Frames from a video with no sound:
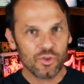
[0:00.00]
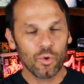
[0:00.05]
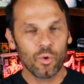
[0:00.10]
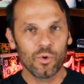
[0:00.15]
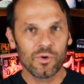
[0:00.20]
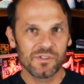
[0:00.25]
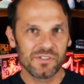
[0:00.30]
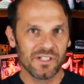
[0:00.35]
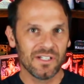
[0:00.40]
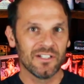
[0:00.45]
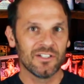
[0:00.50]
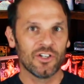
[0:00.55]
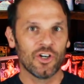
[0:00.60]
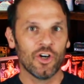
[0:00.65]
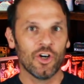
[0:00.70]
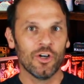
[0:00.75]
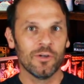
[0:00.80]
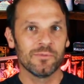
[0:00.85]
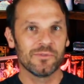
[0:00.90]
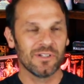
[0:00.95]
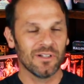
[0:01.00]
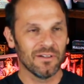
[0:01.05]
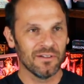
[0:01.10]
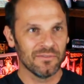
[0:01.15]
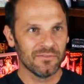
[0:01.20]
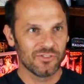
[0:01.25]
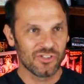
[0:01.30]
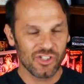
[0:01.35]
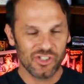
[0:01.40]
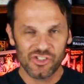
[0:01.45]
scores in terms
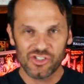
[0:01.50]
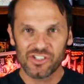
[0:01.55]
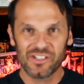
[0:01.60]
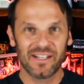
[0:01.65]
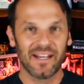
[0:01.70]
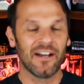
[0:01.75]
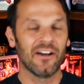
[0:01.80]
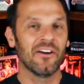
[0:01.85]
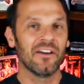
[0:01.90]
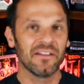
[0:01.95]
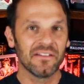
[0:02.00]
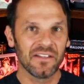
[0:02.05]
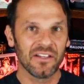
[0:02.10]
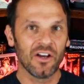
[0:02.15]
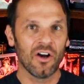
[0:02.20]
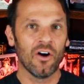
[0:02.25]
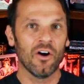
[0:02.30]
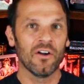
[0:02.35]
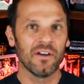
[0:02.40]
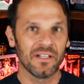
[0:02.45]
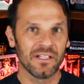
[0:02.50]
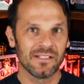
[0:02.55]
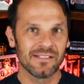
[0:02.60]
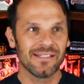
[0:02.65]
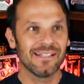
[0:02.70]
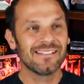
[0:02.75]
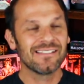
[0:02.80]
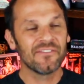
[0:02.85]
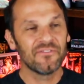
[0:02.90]
of just scaring the audience.